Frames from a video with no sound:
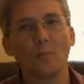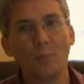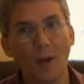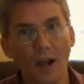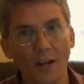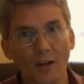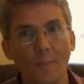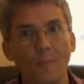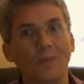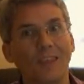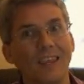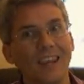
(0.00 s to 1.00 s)
But
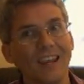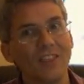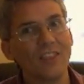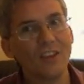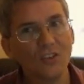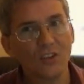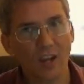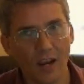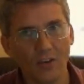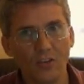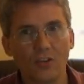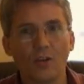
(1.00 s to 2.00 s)
in this
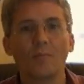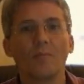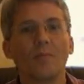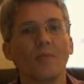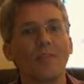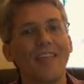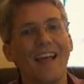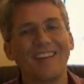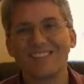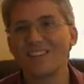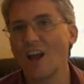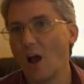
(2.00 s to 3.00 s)
case,
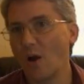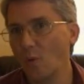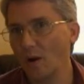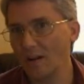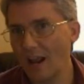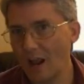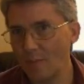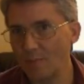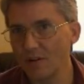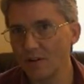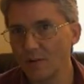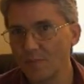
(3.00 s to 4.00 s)
that's not what
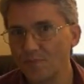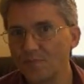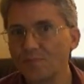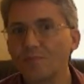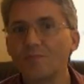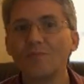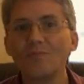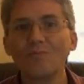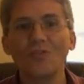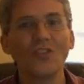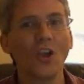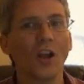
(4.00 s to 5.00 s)
happened.
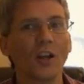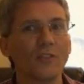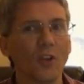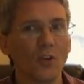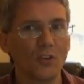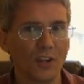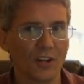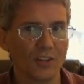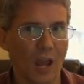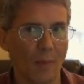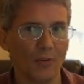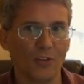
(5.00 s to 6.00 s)
None of those things
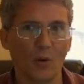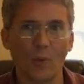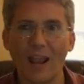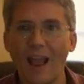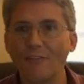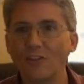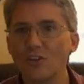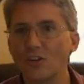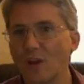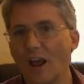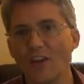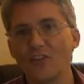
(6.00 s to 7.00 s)
happened. So we have to
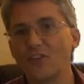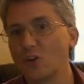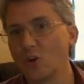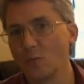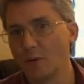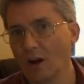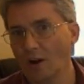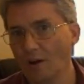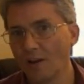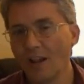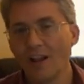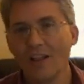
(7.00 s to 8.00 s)
just assume
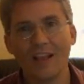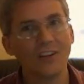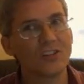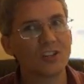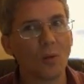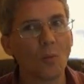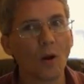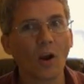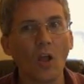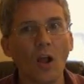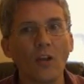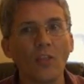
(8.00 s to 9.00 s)
here that somewhere
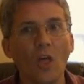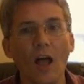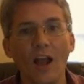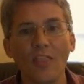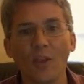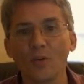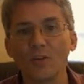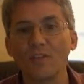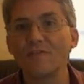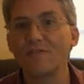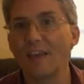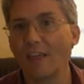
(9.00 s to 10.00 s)
along the line there was a
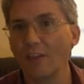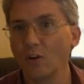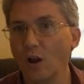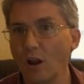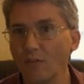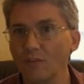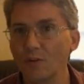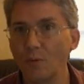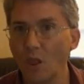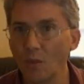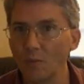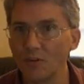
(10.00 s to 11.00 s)
failure of
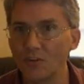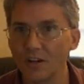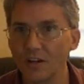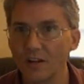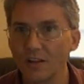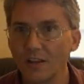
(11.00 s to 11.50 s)
diplomacy.